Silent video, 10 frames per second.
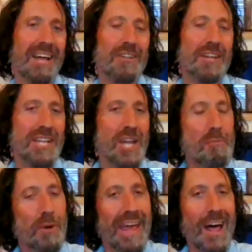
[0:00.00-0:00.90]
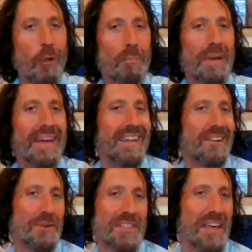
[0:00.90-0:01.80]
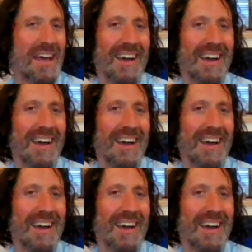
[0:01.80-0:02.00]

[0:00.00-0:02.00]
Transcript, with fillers: get cleaned up with help and with